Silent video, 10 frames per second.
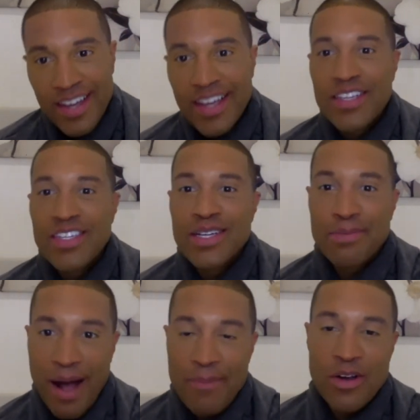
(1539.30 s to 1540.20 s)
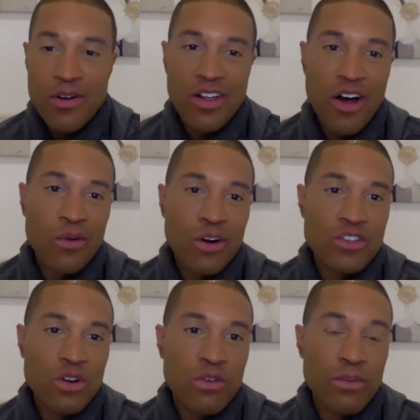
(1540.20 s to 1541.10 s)
you're probably going to the hardware
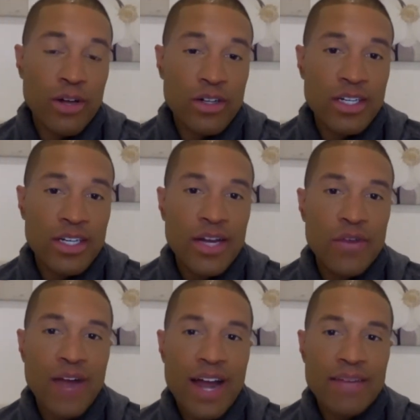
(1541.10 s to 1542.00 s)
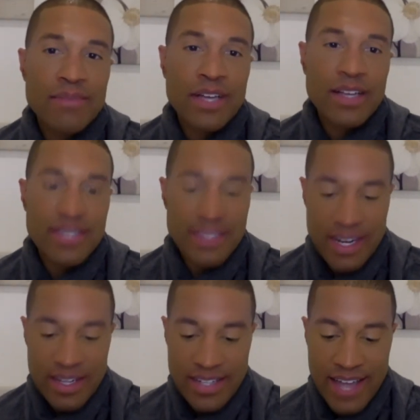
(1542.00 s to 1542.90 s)
store for milk, right? Because at the end
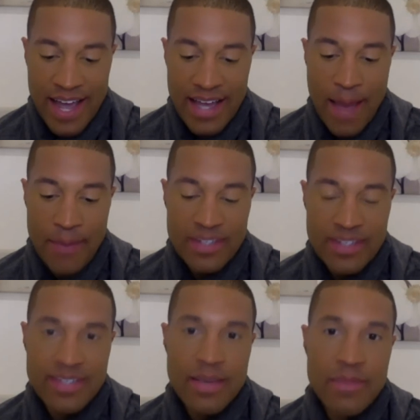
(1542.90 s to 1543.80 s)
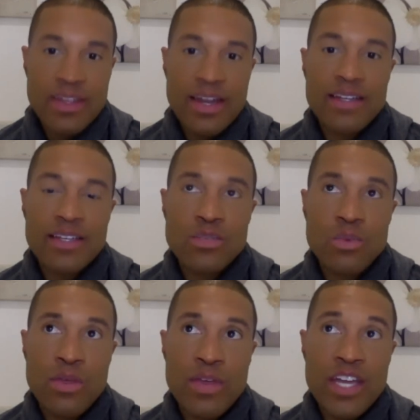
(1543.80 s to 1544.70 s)
of the day, happiness is something that is
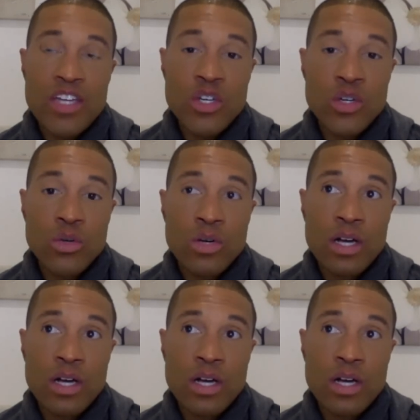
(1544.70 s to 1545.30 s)
within you.